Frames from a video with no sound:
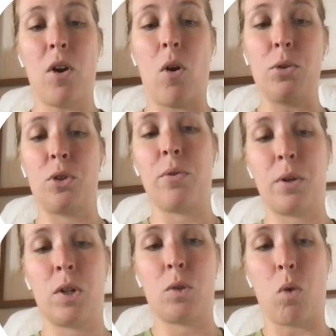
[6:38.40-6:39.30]
Also,
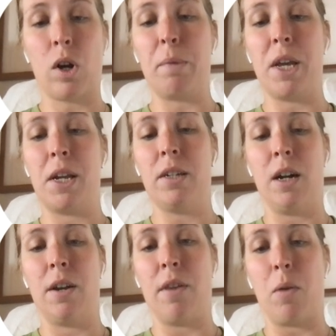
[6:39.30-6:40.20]
there's work being
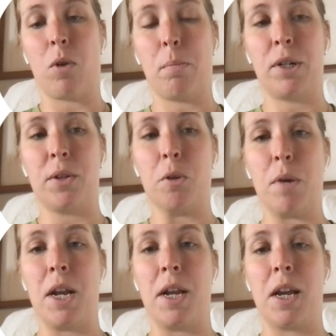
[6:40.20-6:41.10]
done that we're
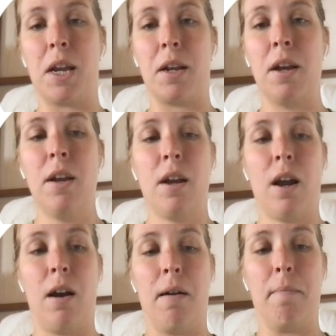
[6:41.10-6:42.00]
participating in
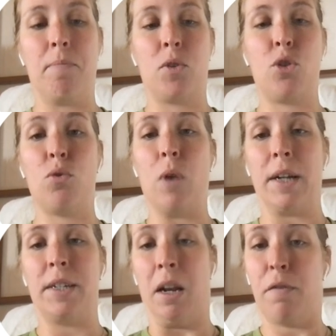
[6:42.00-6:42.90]
to
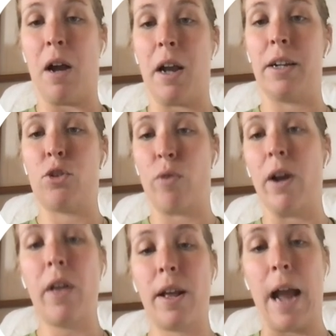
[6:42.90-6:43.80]
identify
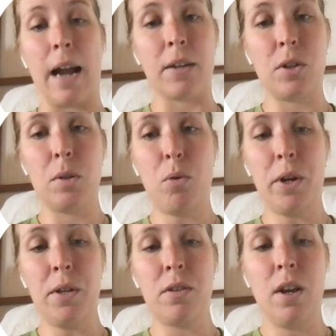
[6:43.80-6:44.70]
trailhead access
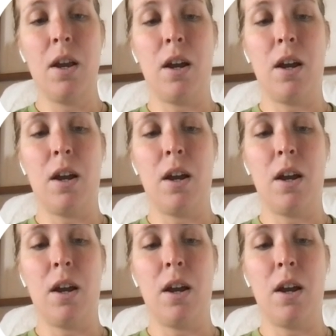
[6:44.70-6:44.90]
points.